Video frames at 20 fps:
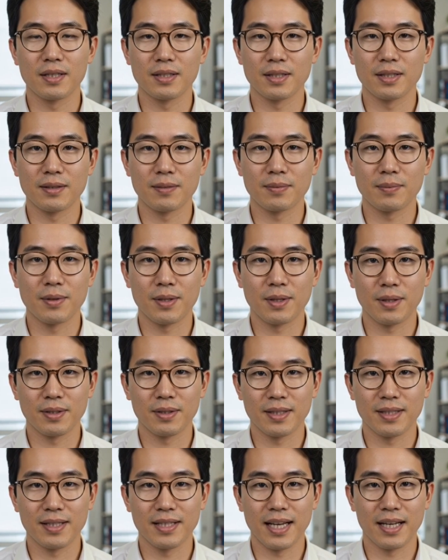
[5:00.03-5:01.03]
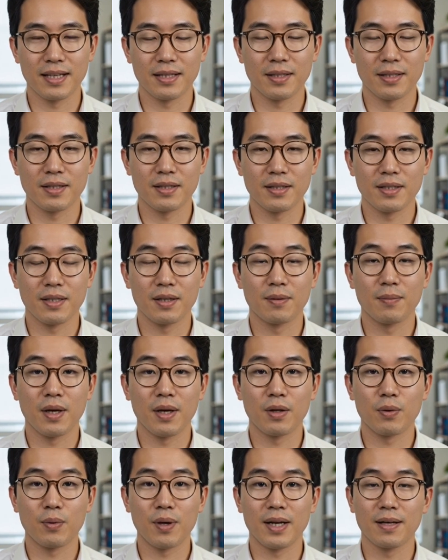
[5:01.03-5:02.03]
and produces an answer the
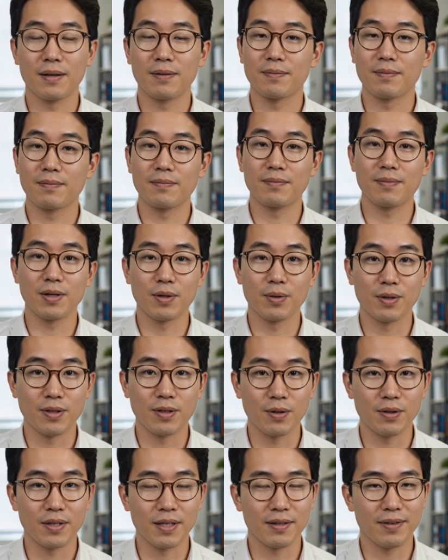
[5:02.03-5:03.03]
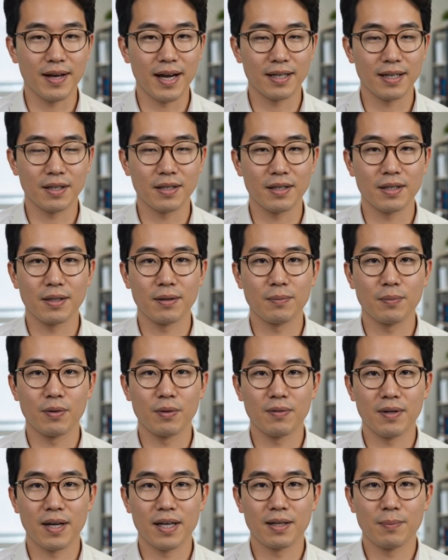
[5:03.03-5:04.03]
smart way. The result is faster, more
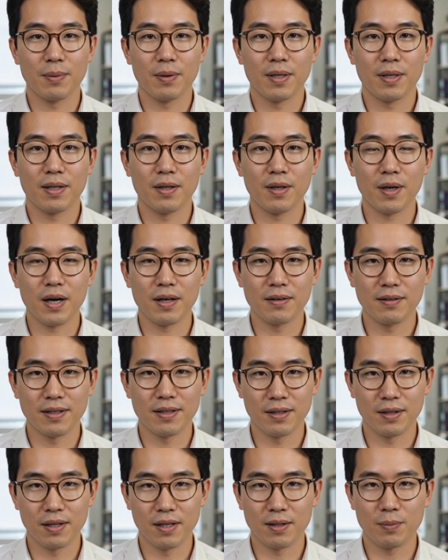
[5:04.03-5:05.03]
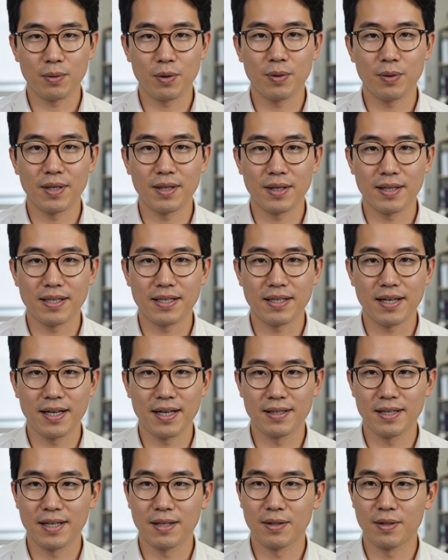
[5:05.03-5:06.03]
flexible, and often looks more realistic
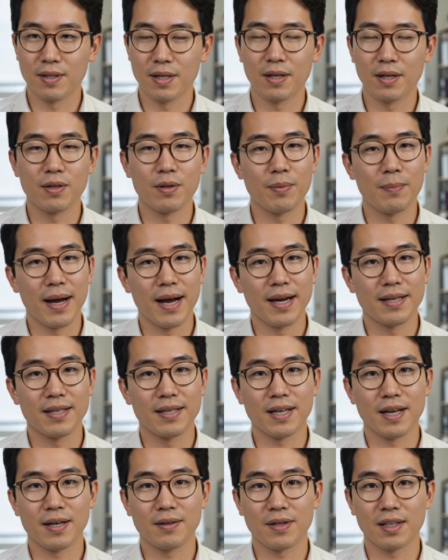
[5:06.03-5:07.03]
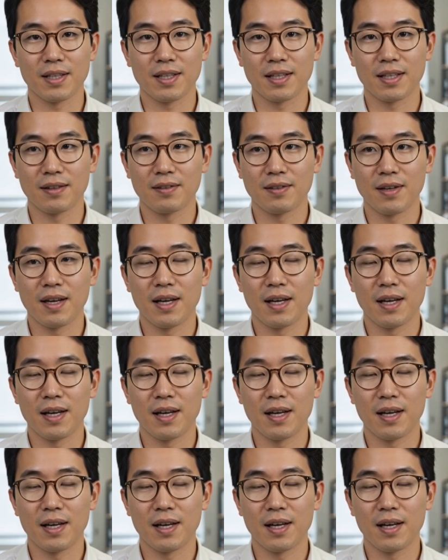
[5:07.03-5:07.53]
than traditional math could ever achieve.